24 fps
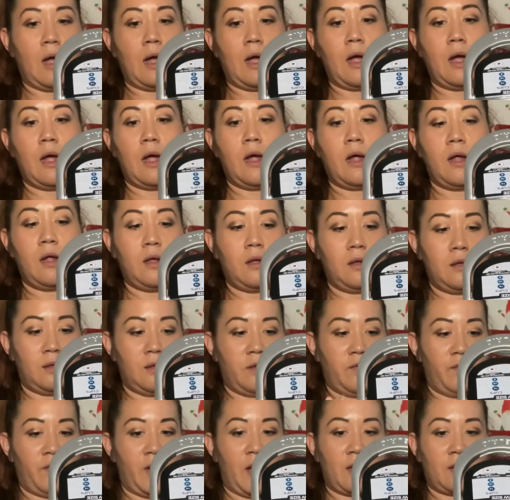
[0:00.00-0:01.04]
And the
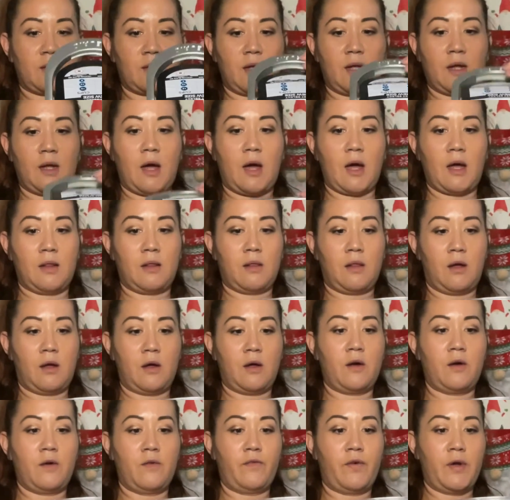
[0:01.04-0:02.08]
fact that I
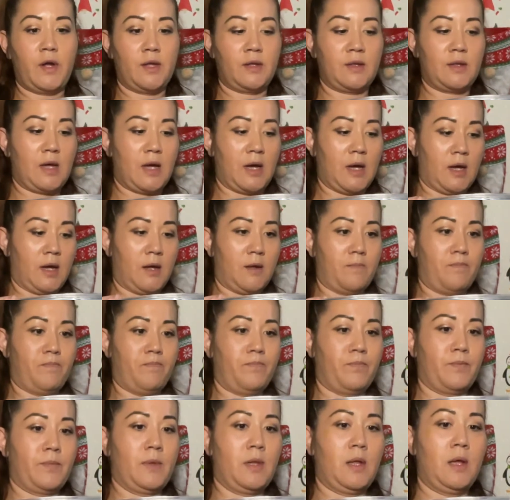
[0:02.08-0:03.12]
love that
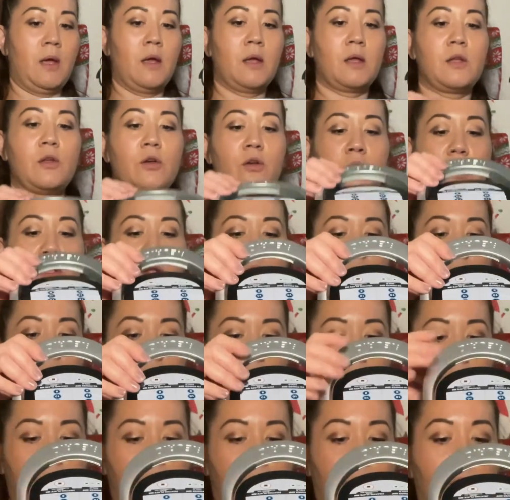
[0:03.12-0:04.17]
you could use
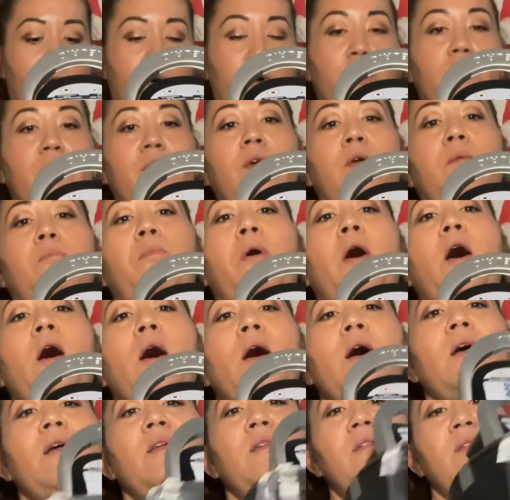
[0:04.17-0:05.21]
it for the
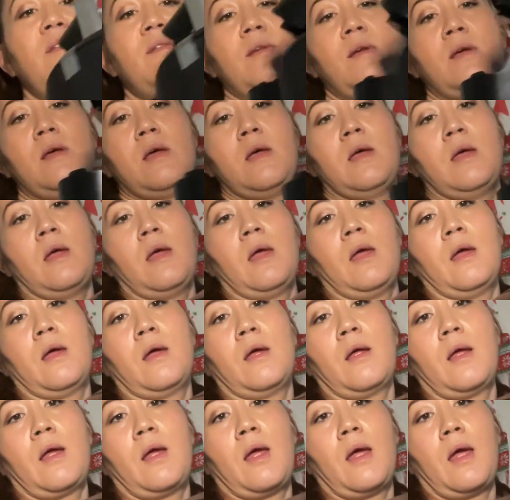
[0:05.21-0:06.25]
pods
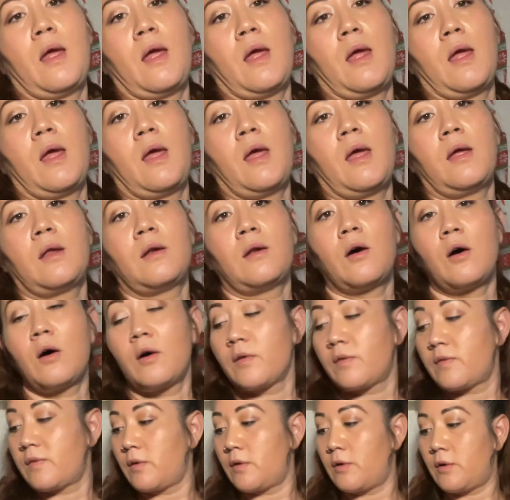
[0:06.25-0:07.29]
and
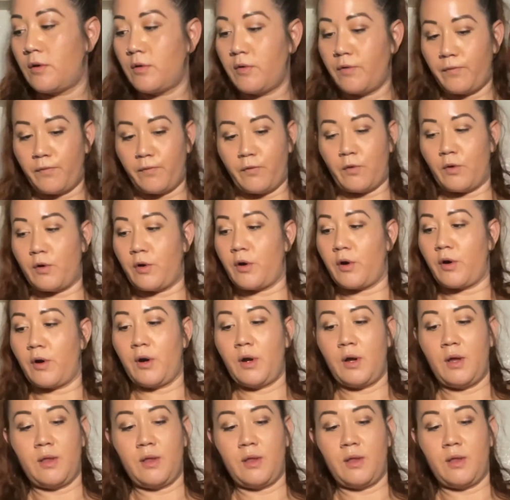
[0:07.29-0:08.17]
also for